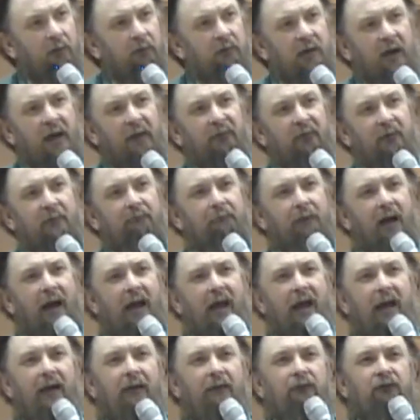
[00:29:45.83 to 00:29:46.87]
Nothing
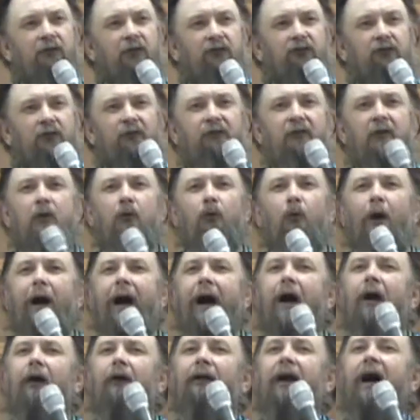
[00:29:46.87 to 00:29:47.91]
bad, just a few
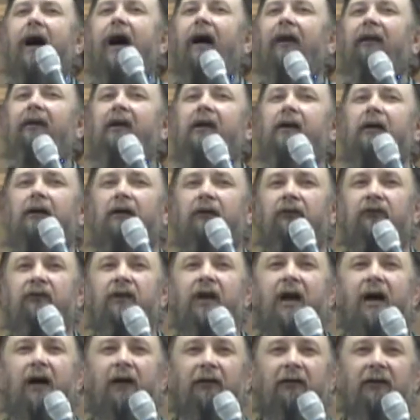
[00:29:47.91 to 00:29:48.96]
wild ideas
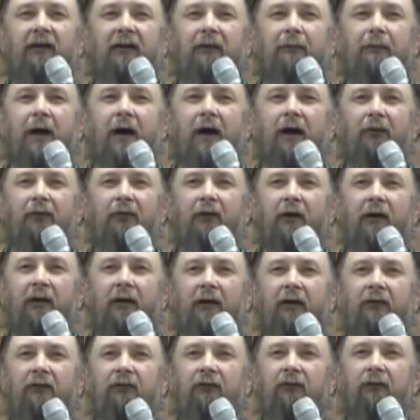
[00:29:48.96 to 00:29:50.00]
now and then about
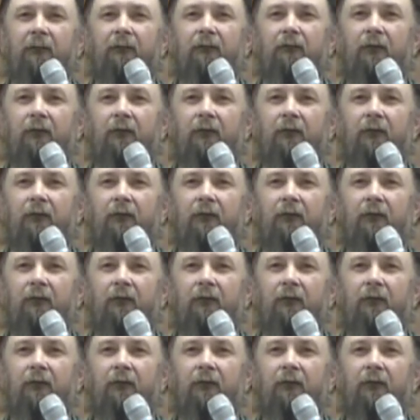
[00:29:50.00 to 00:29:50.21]
things.